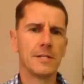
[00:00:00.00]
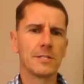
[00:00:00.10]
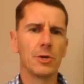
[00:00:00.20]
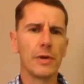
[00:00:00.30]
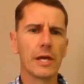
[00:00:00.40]

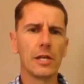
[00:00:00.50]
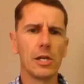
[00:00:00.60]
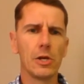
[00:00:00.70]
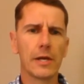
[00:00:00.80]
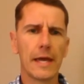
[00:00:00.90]
So we're going
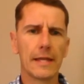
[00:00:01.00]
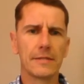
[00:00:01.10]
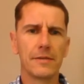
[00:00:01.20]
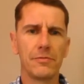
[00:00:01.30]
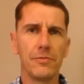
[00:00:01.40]
to look
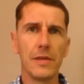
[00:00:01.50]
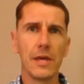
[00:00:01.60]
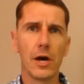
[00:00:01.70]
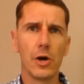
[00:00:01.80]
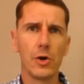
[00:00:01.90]
at
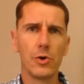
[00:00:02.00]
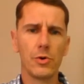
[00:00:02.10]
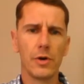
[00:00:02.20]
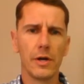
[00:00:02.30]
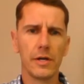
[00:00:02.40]

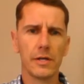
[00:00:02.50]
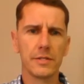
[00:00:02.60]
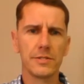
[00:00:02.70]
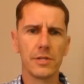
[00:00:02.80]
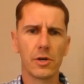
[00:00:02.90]
VO0,
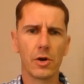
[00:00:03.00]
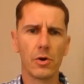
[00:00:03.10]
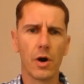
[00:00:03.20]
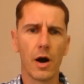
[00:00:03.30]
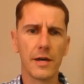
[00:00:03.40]

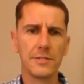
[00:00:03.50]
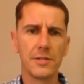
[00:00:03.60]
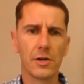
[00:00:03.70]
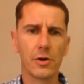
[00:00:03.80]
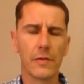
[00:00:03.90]

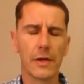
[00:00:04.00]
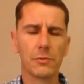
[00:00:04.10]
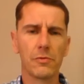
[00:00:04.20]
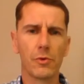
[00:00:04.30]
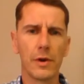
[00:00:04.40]
I0
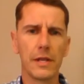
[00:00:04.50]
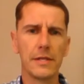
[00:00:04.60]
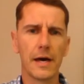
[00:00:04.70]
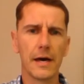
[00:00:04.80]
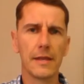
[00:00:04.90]
that we've already
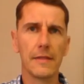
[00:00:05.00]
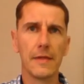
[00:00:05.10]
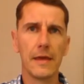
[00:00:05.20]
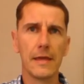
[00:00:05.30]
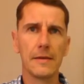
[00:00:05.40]
done, and
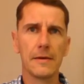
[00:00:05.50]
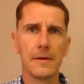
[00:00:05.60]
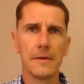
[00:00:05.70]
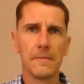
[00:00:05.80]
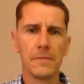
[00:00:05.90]
then
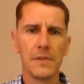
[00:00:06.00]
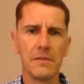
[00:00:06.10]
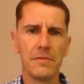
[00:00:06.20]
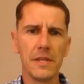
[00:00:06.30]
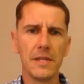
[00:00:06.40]

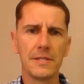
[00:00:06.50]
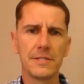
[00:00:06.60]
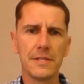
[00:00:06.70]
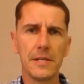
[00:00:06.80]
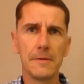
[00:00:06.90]
the
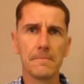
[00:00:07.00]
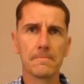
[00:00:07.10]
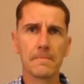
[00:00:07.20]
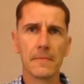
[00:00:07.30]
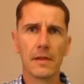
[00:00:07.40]
VDT
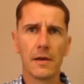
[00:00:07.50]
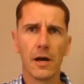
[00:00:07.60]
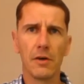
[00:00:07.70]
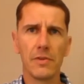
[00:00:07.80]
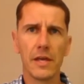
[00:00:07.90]

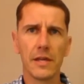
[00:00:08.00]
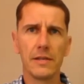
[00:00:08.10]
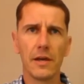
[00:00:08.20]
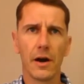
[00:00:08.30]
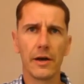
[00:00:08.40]
over here,
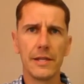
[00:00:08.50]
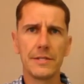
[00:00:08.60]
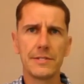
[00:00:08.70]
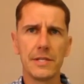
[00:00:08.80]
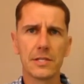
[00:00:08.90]
the
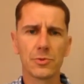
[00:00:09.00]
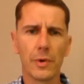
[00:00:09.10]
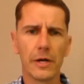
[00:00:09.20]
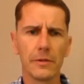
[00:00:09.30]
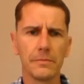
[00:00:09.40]
IDT as
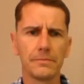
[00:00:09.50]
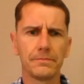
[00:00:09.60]
well.